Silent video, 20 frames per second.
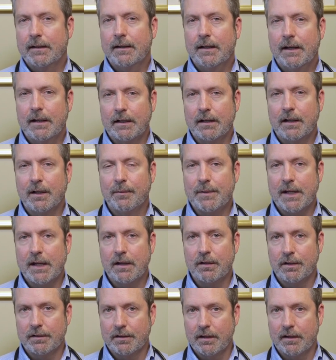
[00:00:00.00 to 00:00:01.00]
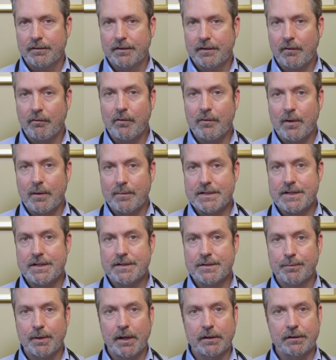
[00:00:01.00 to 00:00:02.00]
kind of come down on several
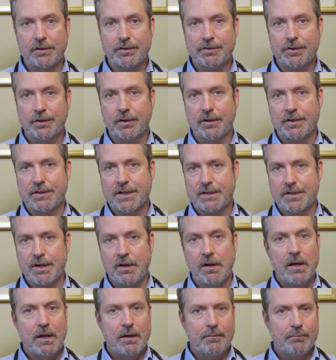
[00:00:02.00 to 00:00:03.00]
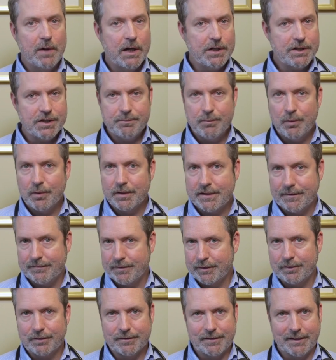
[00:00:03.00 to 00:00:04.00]
pharmacies and practitioners, and so much more
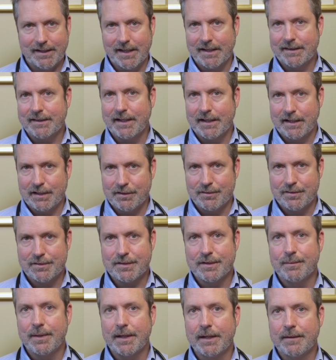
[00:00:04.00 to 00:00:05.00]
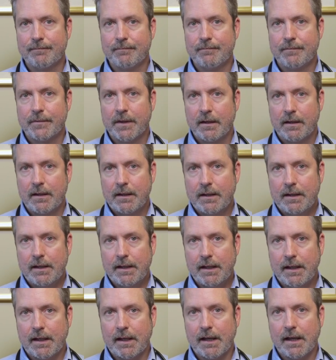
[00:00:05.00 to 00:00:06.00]
difficult to get than it used to be.
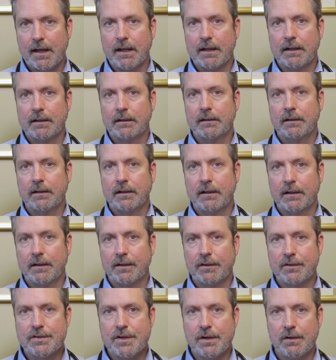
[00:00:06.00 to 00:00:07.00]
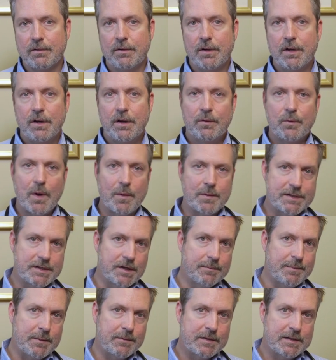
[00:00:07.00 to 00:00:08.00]
And uh, so while we
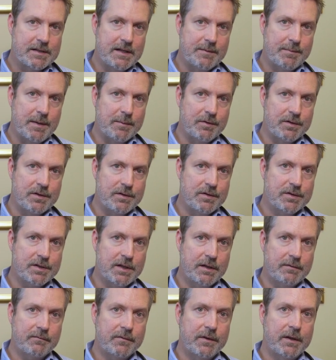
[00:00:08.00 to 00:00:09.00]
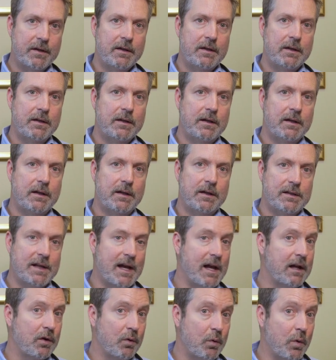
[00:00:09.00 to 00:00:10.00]
still see people use it, uh,
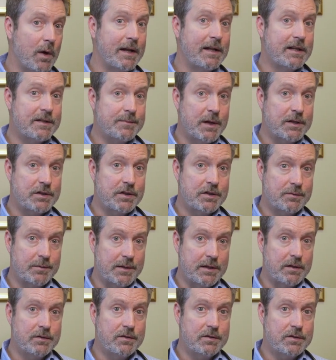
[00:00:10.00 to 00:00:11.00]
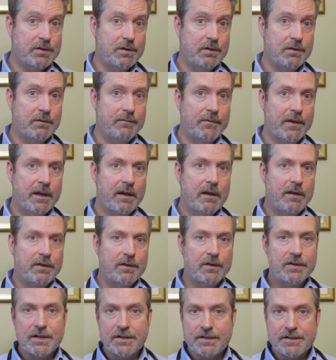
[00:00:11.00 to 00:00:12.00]
not quite as much as we used to,
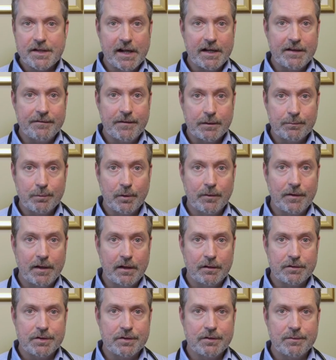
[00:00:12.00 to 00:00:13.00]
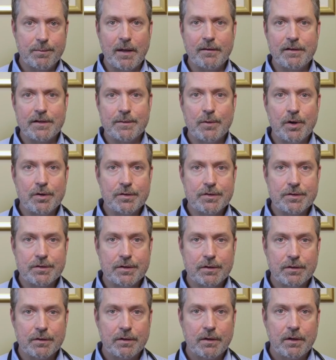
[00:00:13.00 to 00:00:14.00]
there's a side effect profile too. Probably the most